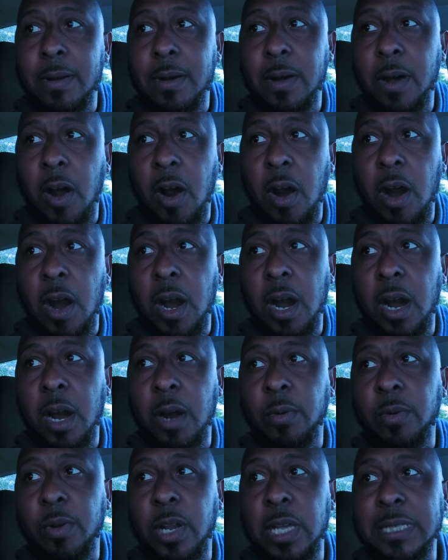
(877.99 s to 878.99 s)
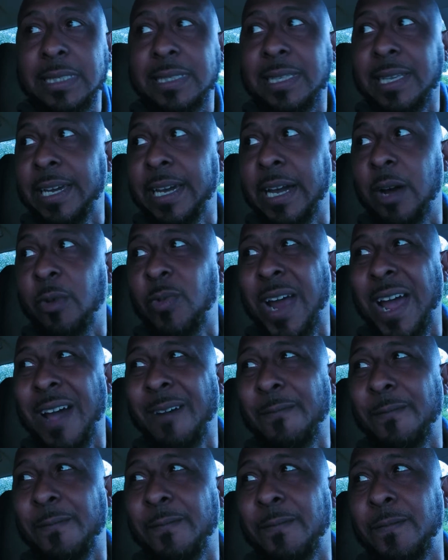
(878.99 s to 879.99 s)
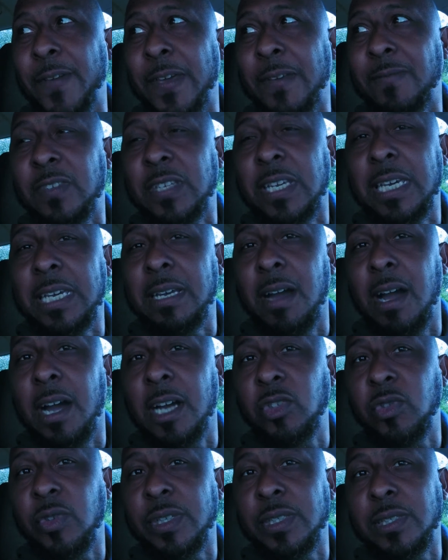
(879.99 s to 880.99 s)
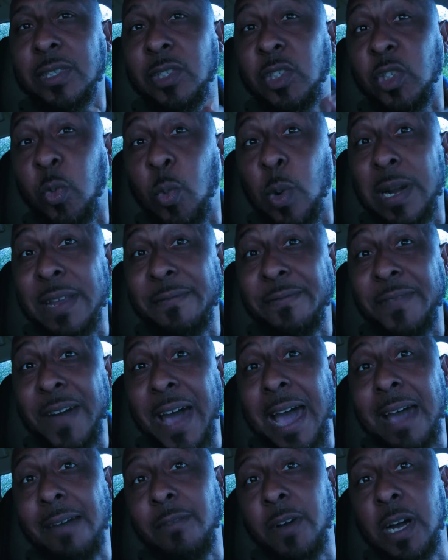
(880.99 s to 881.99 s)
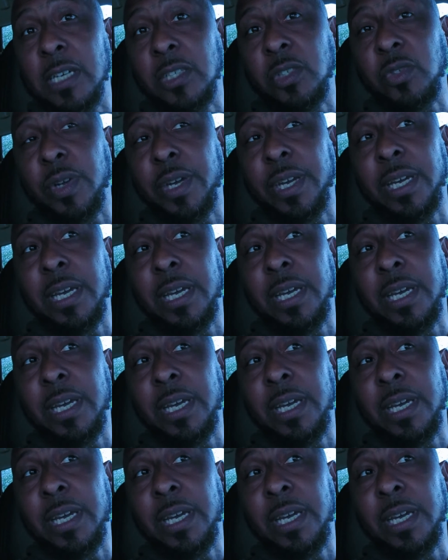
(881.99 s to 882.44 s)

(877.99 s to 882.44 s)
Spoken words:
are listed around $1,500 to $2,500.